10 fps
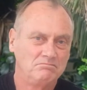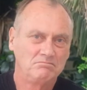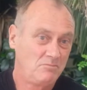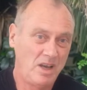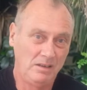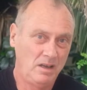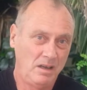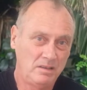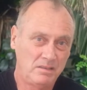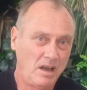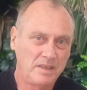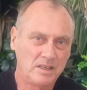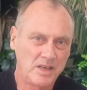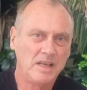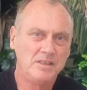well, I think
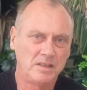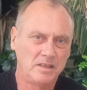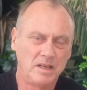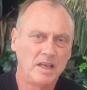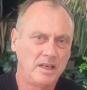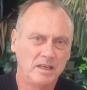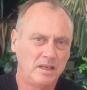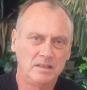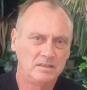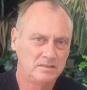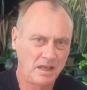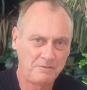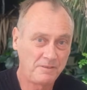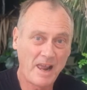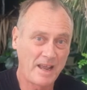it's easier than hitting a
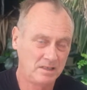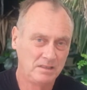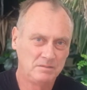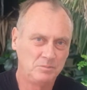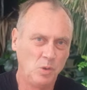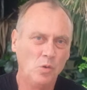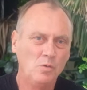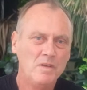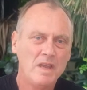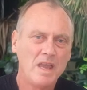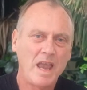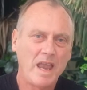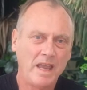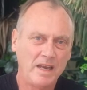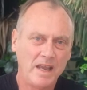flat ball.
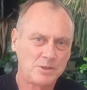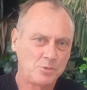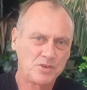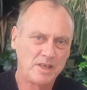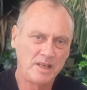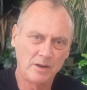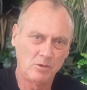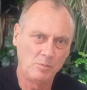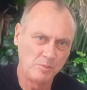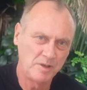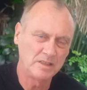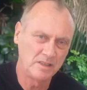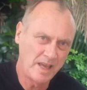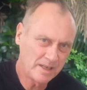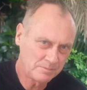And as we'll see later on when we get to
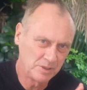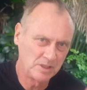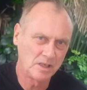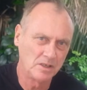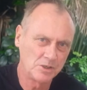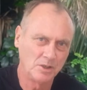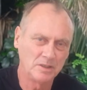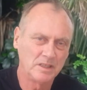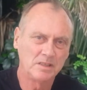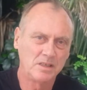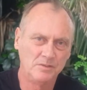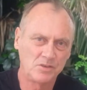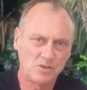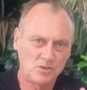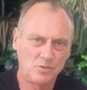that particular shot, it gives
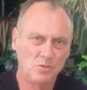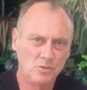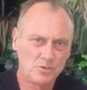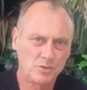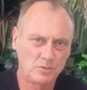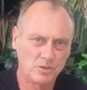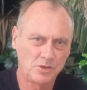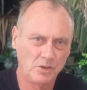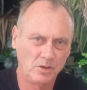us all sorts of shot